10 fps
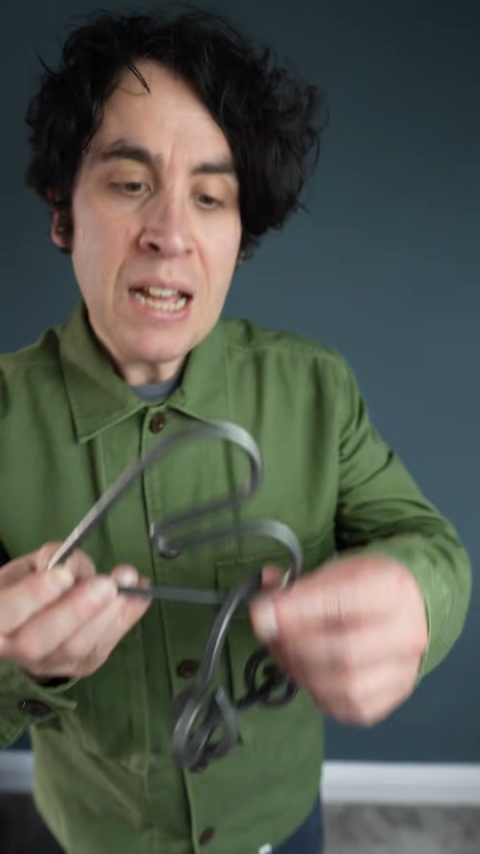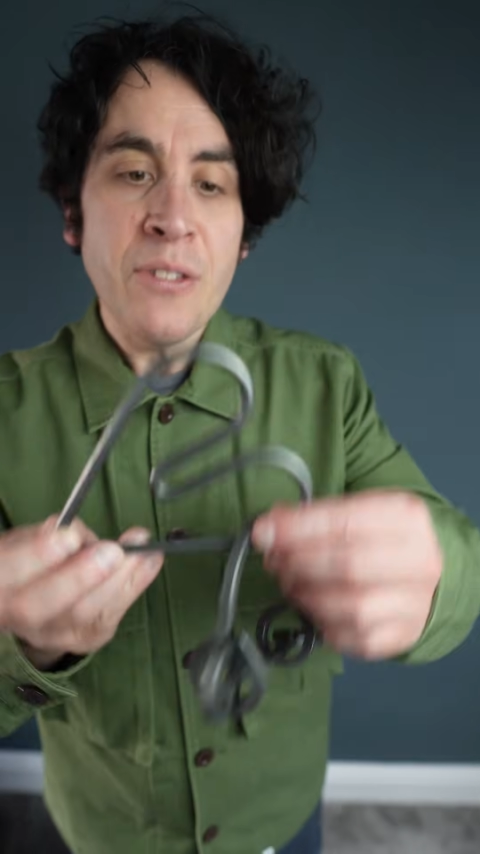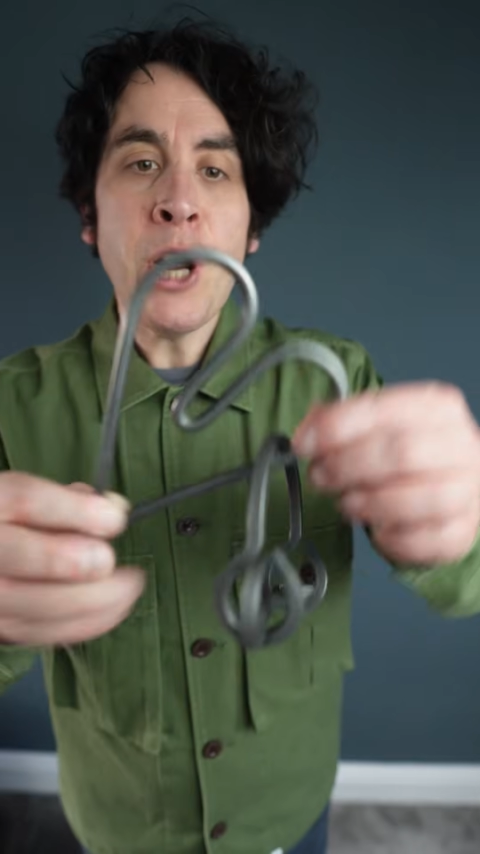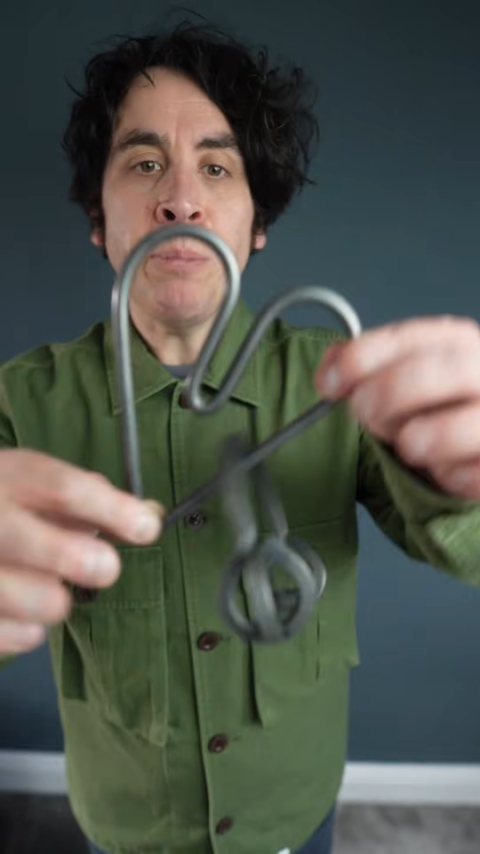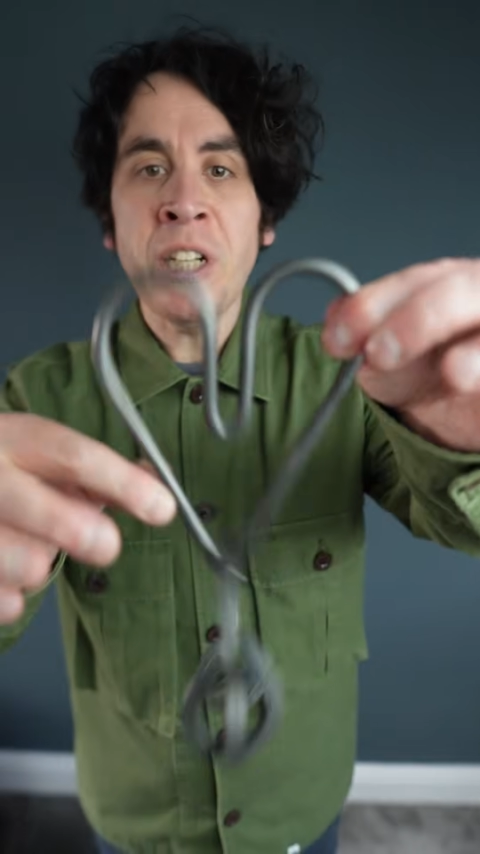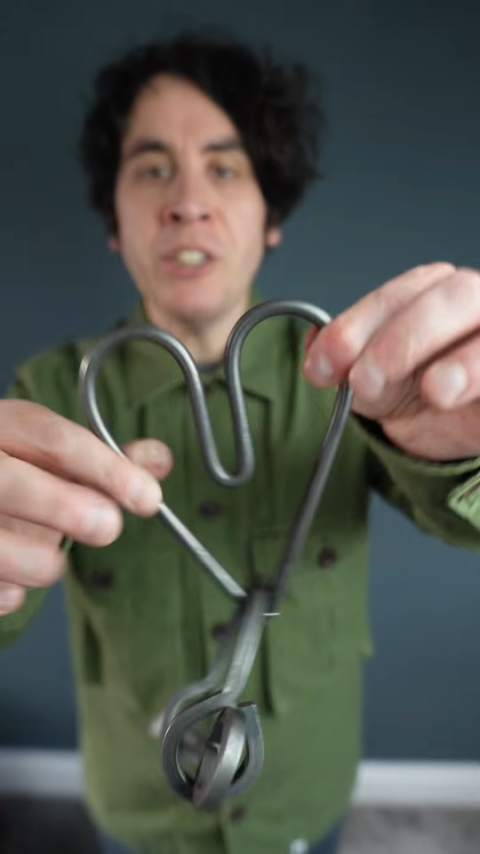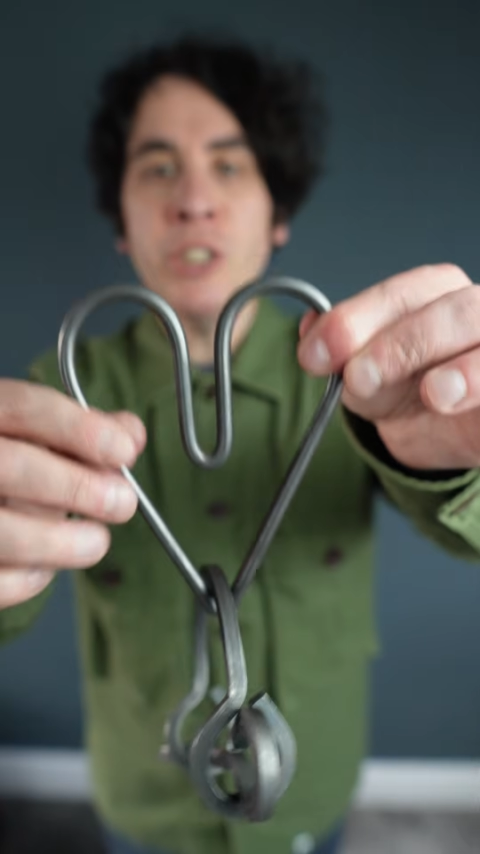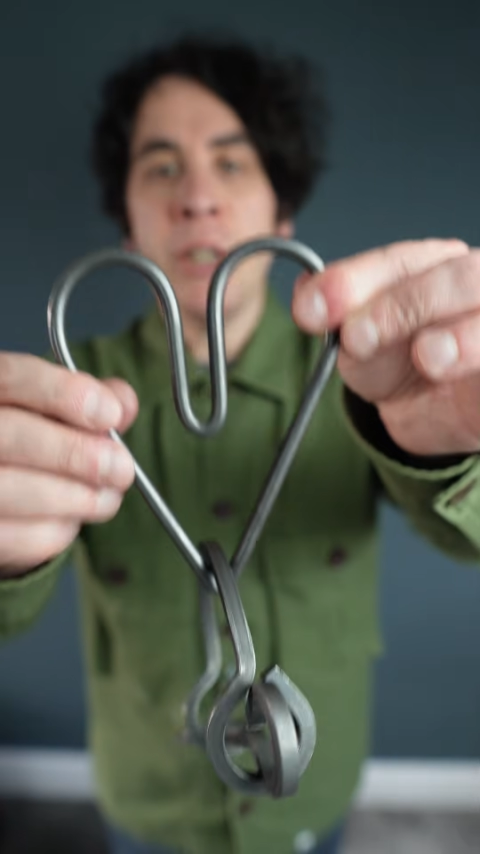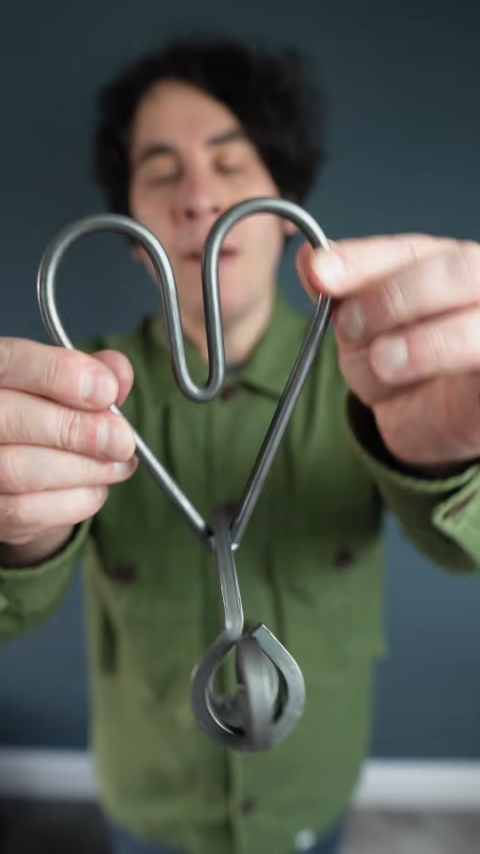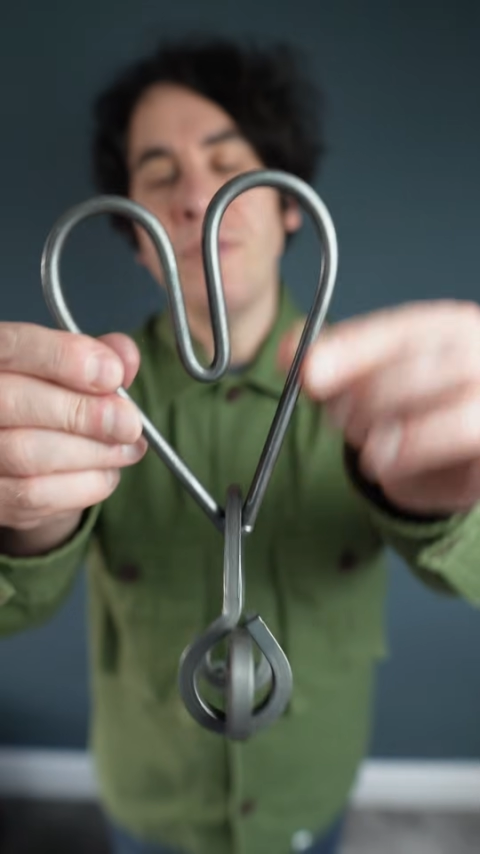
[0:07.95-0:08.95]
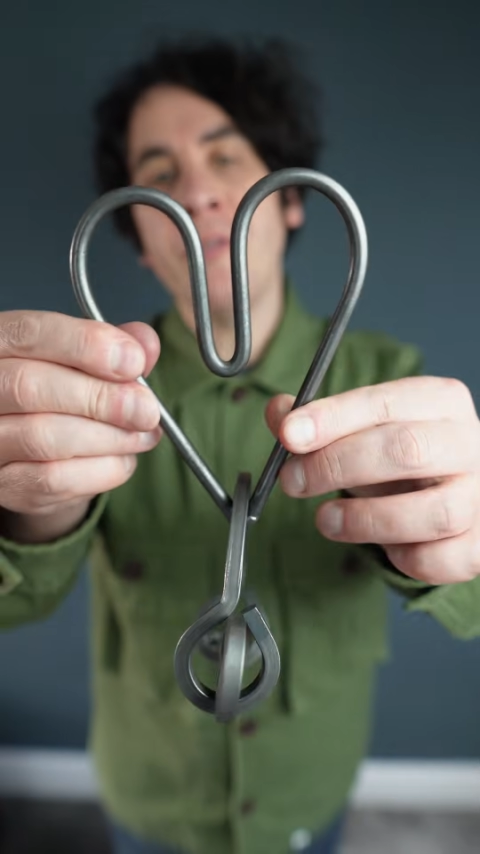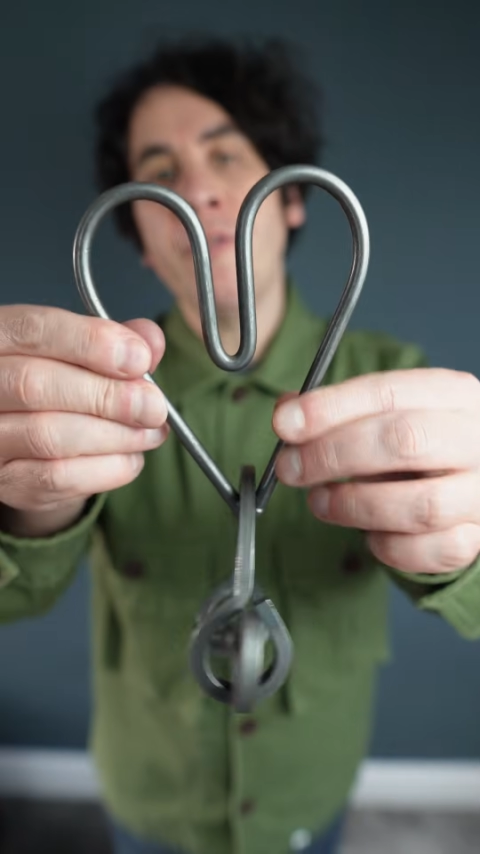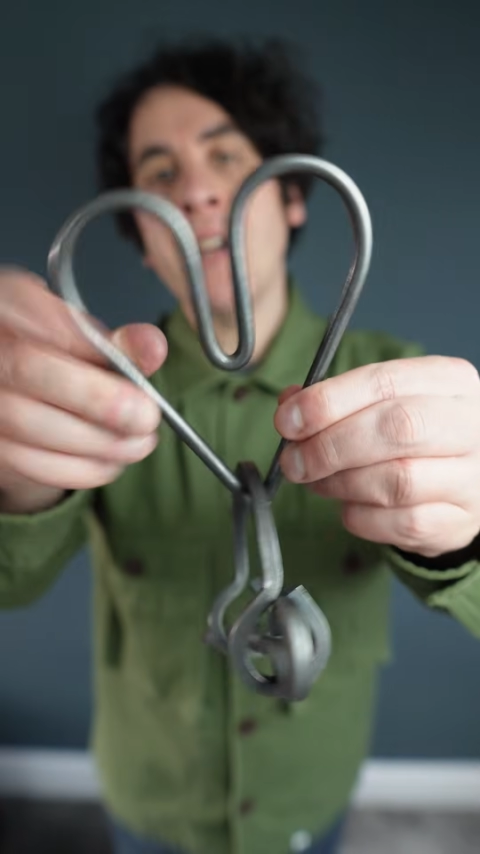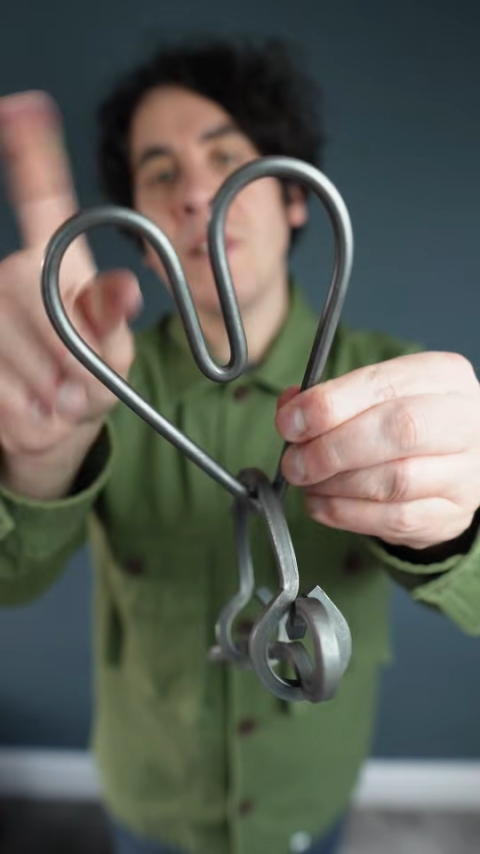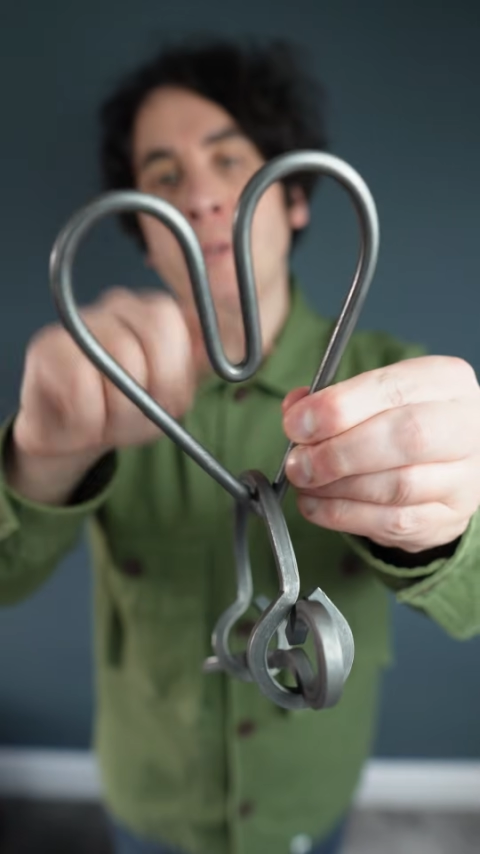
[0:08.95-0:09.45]
The object is you have to
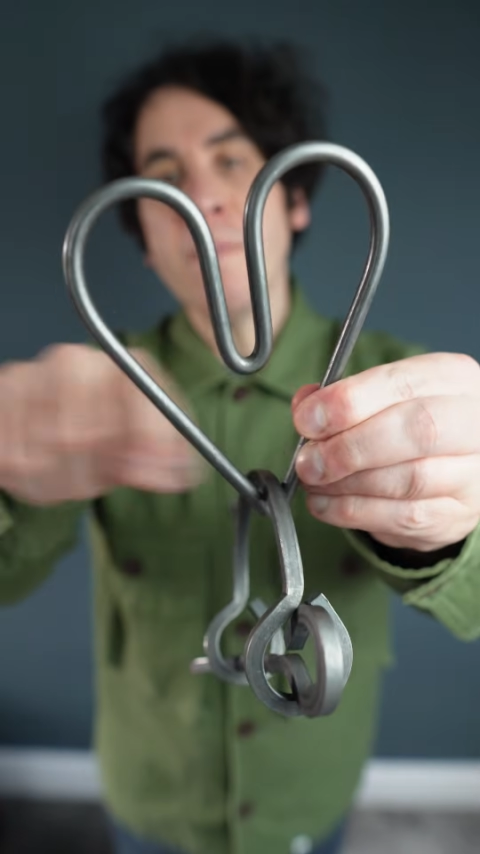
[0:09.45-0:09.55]
free this